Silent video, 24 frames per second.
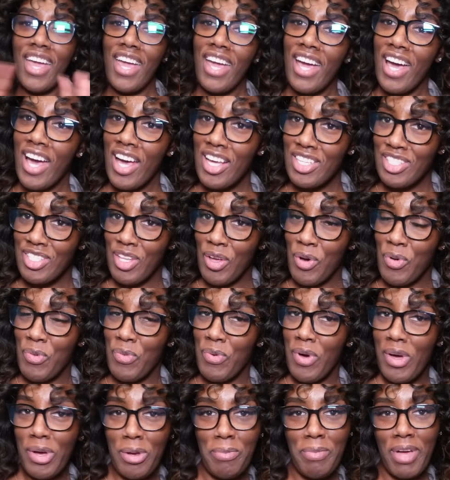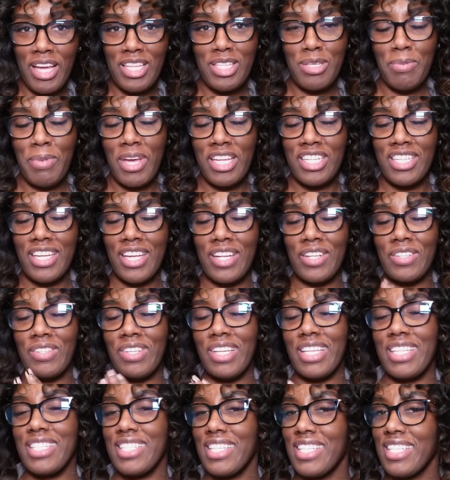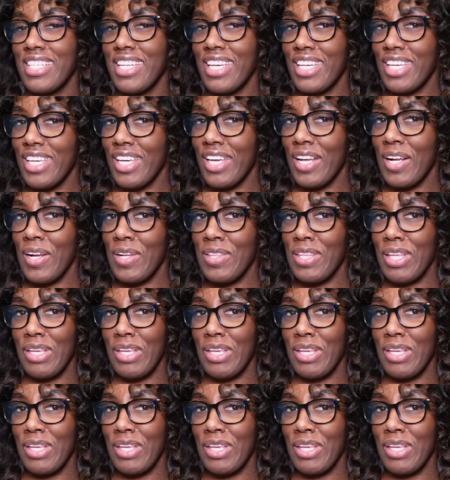hey guys welcome back to my channel it's nikki here